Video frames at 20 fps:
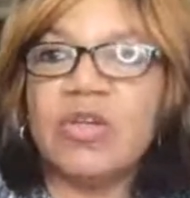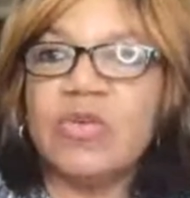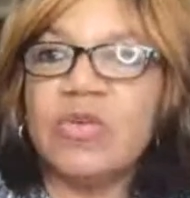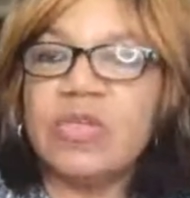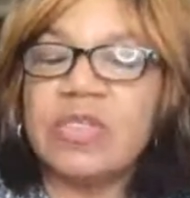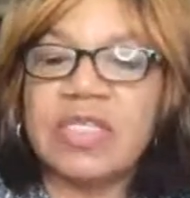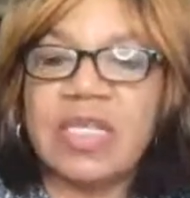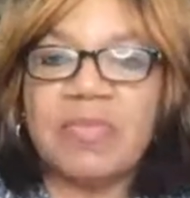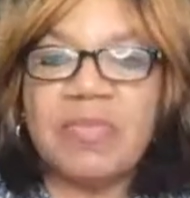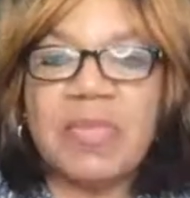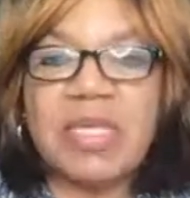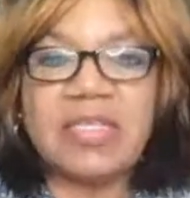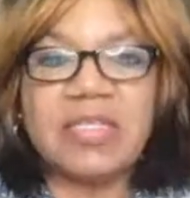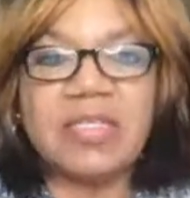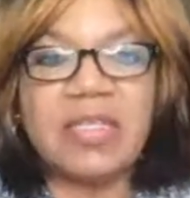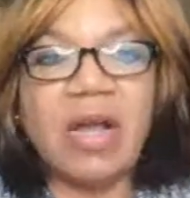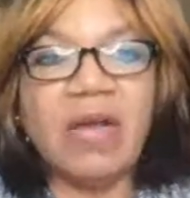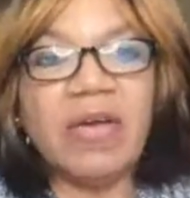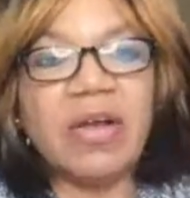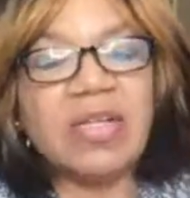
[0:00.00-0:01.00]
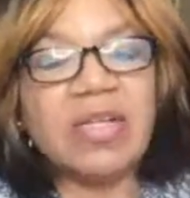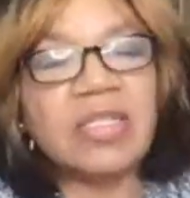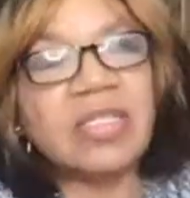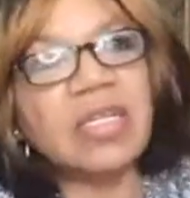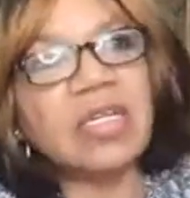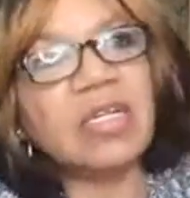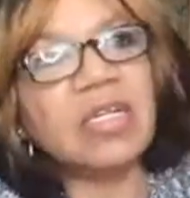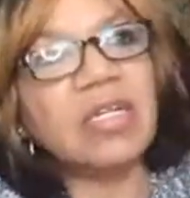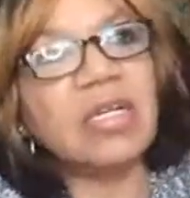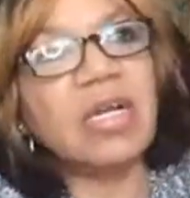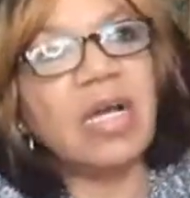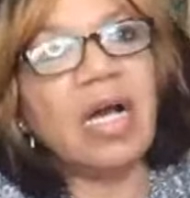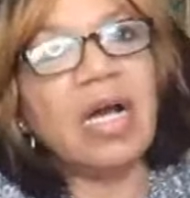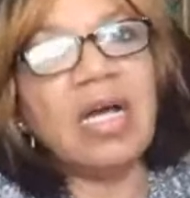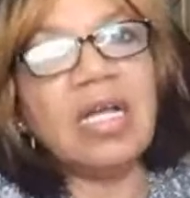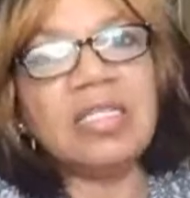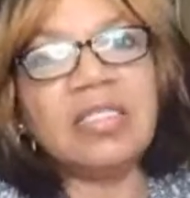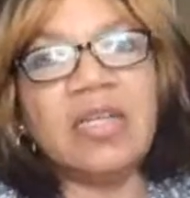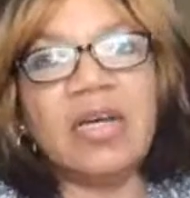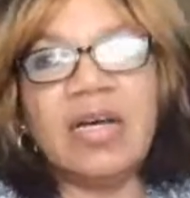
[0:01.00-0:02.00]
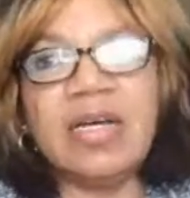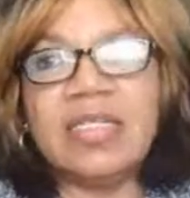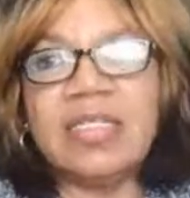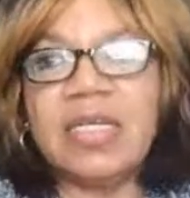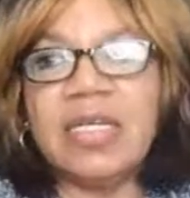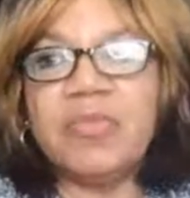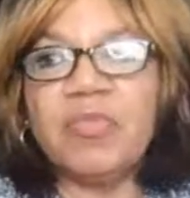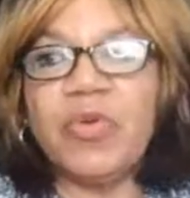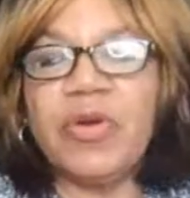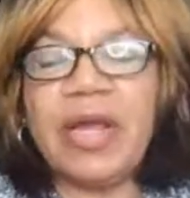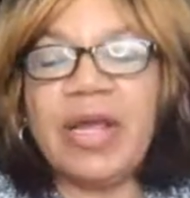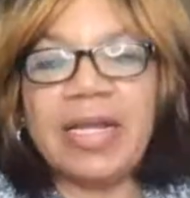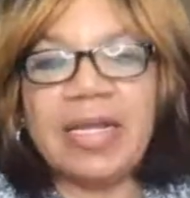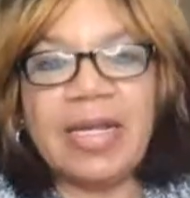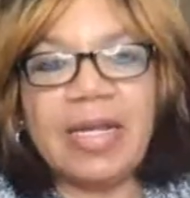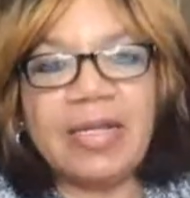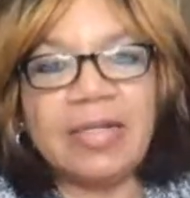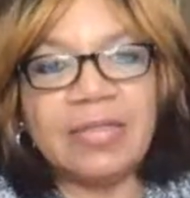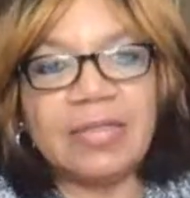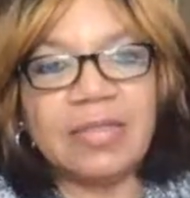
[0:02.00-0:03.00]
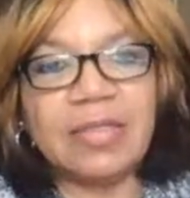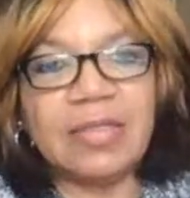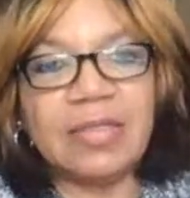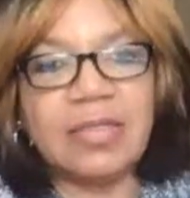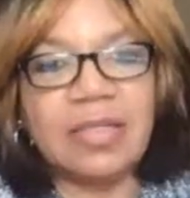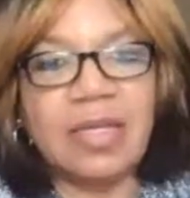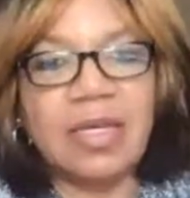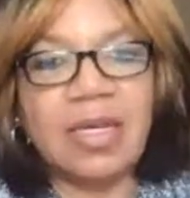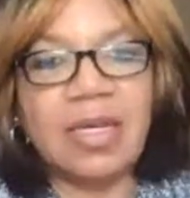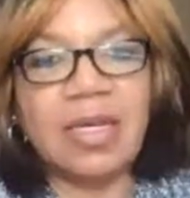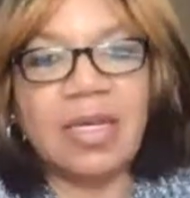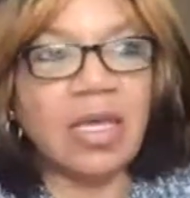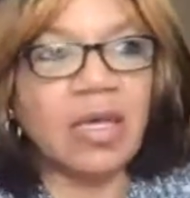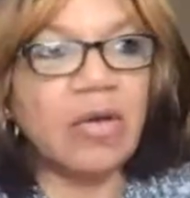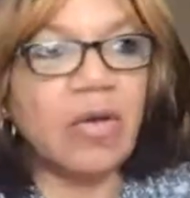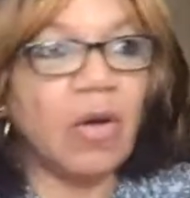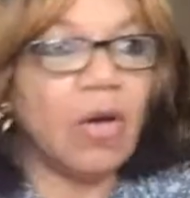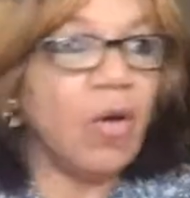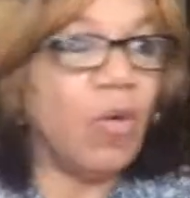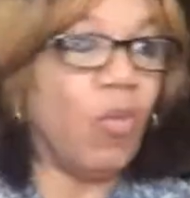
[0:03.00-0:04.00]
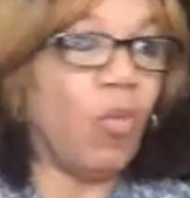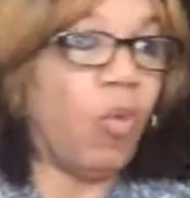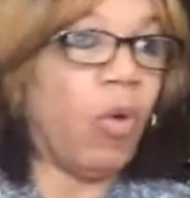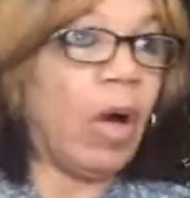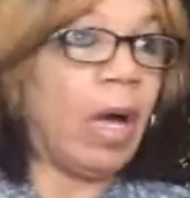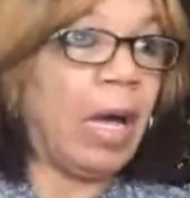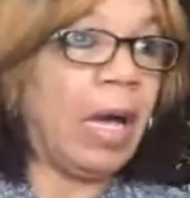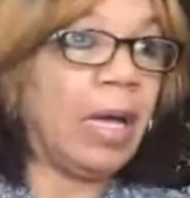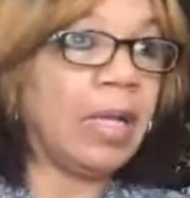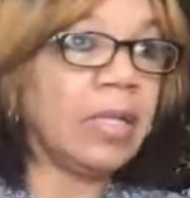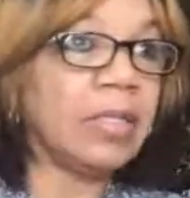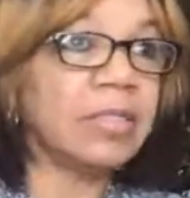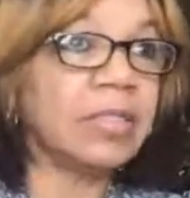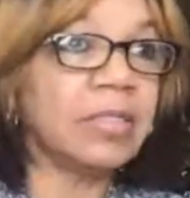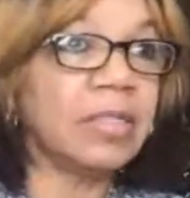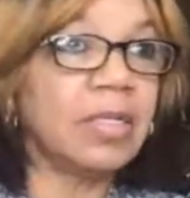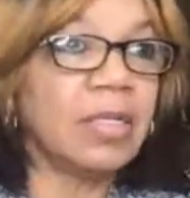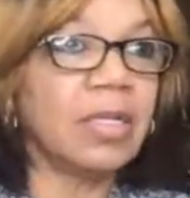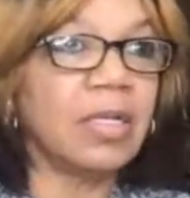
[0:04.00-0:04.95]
know, so Miss Dorothy, our daughter pregnant. And you go, what?